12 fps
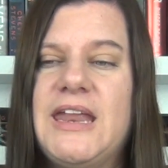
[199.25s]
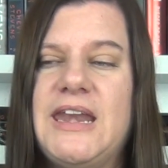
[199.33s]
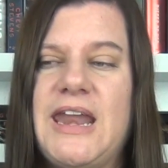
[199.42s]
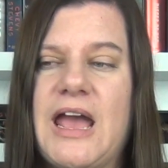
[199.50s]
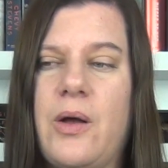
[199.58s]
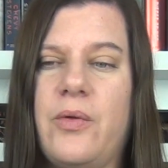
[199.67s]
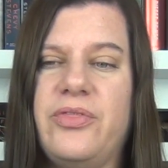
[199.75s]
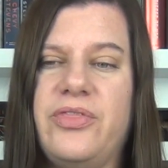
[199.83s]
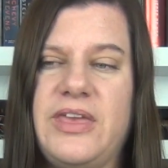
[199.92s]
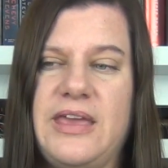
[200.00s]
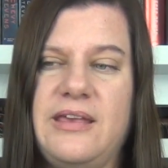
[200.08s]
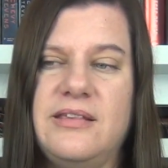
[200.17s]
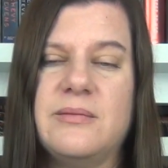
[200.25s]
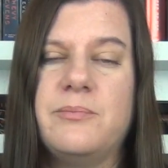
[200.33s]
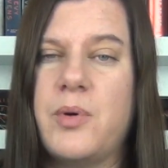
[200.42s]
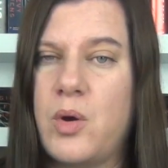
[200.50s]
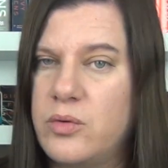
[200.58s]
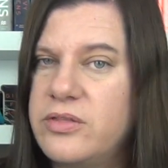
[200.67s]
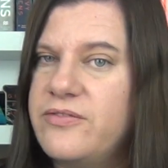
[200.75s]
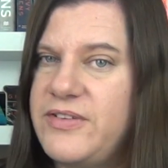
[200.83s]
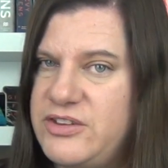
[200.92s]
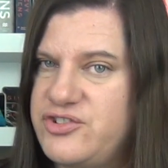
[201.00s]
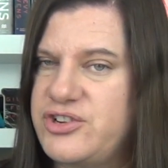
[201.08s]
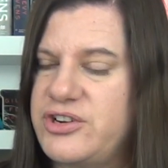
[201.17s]
Now, these both
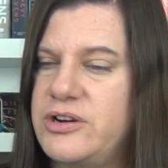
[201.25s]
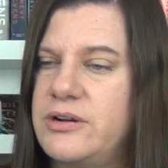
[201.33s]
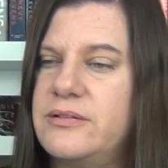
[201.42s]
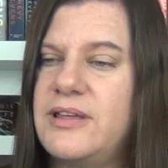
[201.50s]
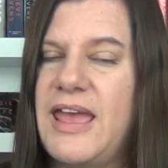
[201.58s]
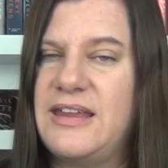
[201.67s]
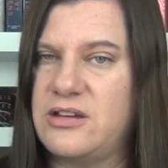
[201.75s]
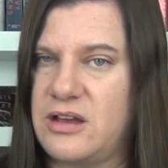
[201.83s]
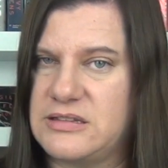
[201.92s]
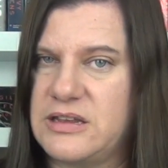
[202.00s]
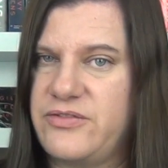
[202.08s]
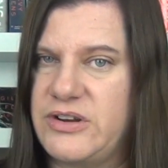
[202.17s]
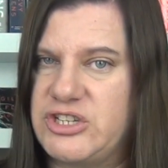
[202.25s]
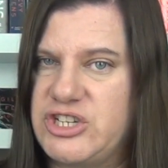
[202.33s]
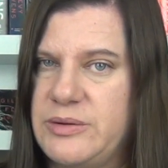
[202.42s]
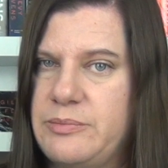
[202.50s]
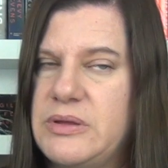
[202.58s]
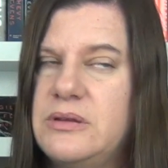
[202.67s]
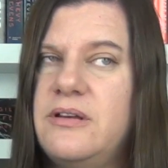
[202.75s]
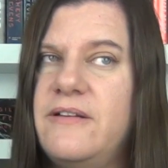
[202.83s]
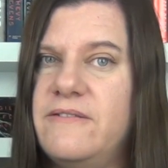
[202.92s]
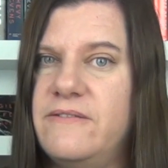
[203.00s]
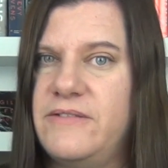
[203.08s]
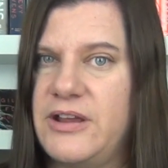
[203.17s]
feature a toxic friendship,
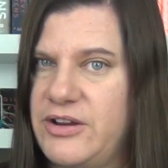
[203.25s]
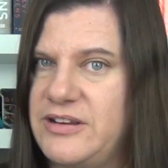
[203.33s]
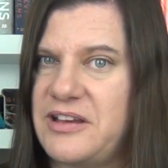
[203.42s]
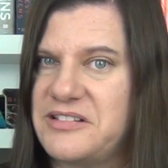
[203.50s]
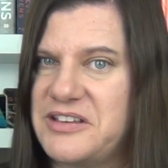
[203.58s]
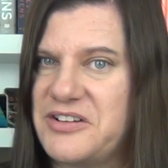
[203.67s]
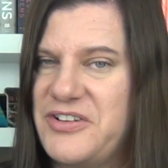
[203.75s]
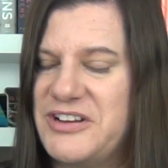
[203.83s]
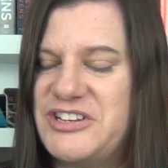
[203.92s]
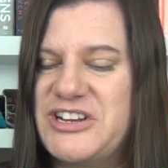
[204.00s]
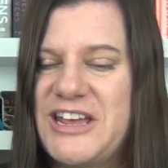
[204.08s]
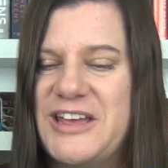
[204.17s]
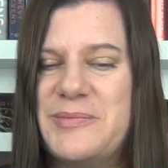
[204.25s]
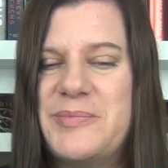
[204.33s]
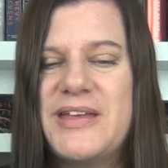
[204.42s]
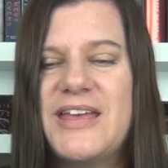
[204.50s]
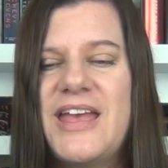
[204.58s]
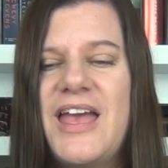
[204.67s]
very toxic friendship,